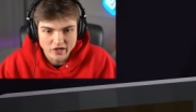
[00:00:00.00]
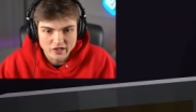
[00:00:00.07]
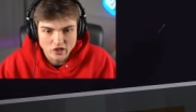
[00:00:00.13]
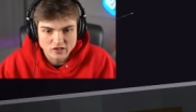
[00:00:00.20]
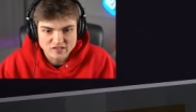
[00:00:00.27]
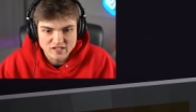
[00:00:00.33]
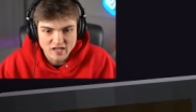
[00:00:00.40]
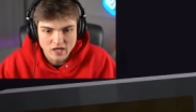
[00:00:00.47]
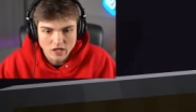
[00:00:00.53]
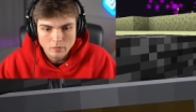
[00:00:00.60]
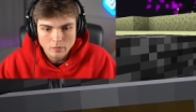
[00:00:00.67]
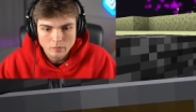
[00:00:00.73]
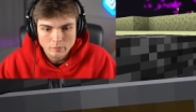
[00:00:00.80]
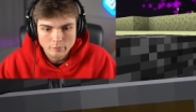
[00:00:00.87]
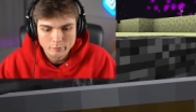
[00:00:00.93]
I can't see her.
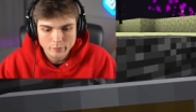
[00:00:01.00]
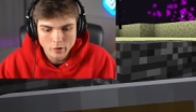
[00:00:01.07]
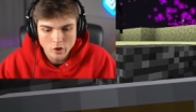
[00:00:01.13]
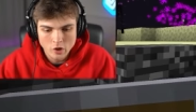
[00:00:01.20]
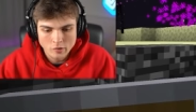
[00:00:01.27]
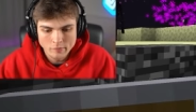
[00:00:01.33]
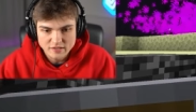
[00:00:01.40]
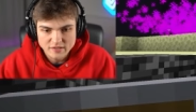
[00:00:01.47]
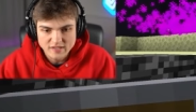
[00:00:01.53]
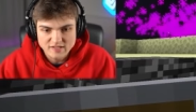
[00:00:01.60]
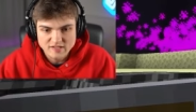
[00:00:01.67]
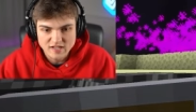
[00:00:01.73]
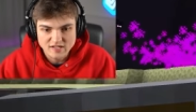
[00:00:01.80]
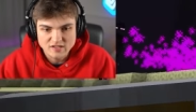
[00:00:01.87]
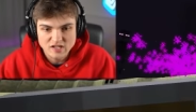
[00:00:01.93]
Boom.
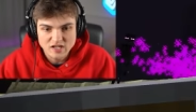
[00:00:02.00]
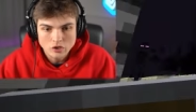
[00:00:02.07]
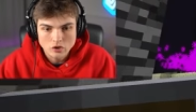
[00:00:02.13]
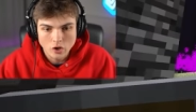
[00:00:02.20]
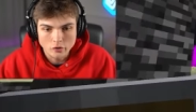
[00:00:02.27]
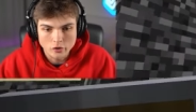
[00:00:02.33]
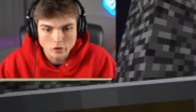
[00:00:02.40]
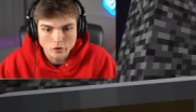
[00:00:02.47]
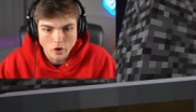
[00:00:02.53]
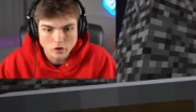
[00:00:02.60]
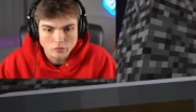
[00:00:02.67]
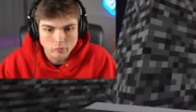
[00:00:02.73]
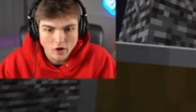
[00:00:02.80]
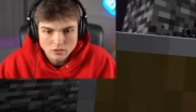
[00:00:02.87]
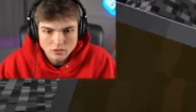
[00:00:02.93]
There's TNT. Go, go, go.
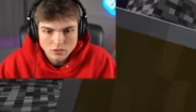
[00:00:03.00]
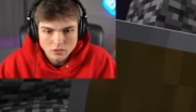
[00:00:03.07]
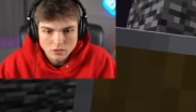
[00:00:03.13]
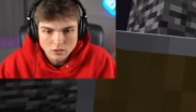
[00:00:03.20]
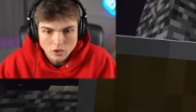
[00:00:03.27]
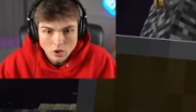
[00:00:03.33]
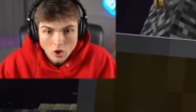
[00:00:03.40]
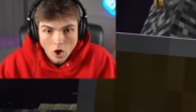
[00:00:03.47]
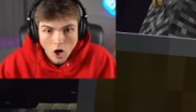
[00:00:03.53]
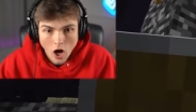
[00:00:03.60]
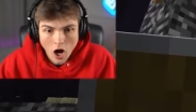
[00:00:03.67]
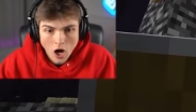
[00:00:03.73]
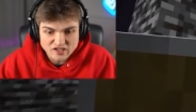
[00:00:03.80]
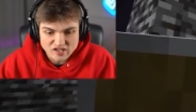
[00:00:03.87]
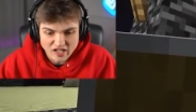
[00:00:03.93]
Come on.
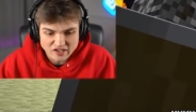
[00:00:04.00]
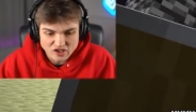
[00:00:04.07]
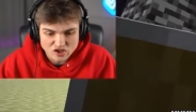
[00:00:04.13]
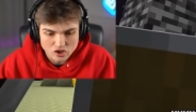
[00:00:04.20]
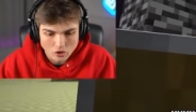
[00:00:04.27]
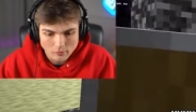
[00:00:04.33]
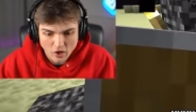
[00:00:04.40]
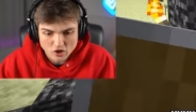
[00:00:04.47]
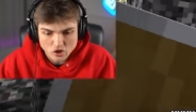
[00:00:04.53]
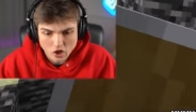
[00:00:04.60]
Oh, that did so much.